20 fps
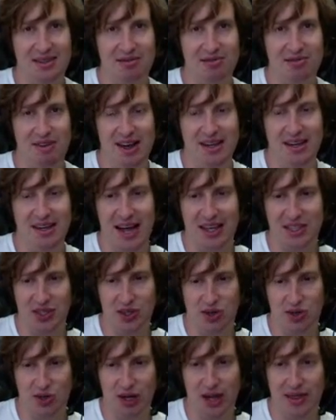
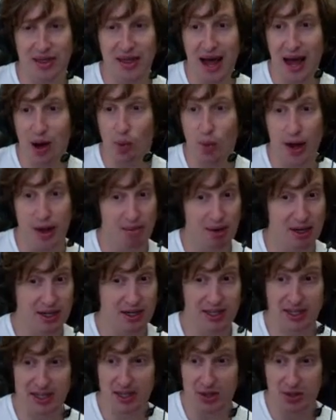fantastical in that way, but
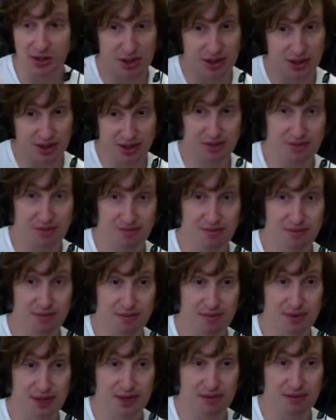still the
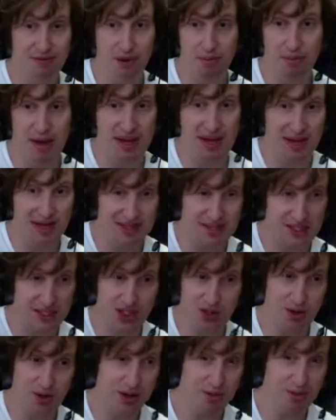filmmaking is
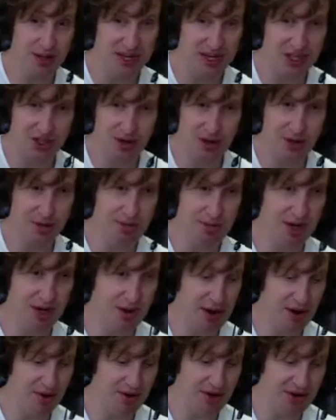extremely
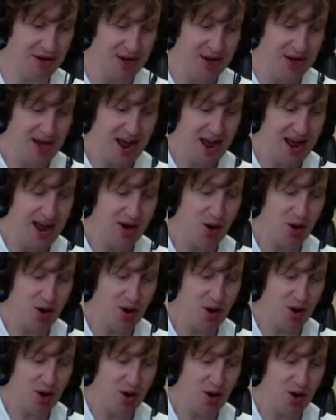grounded, and
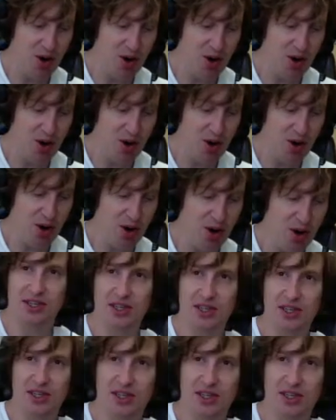hopefully
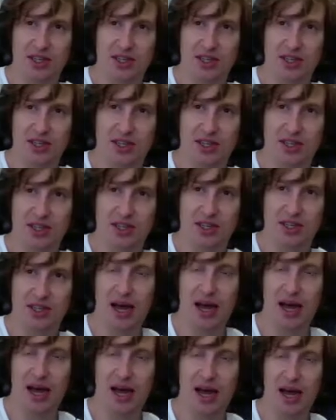audiences watching it will
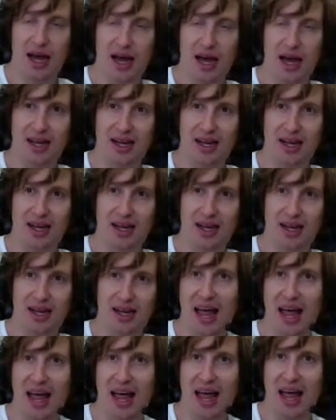be like,
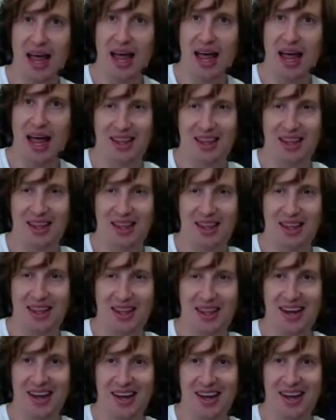the last
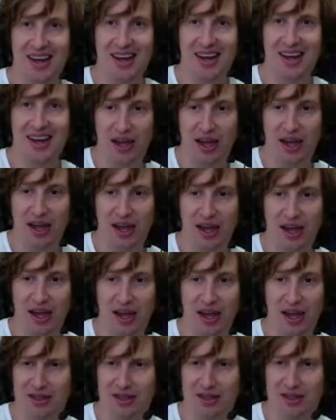thing that they're
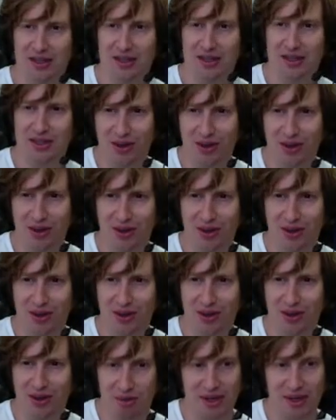thinking about is how are
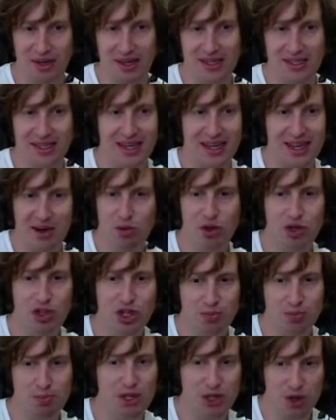they filming this. Like
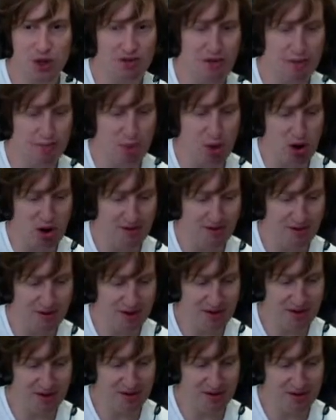it will just be sort of a
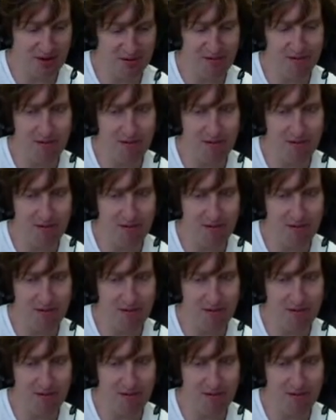part of the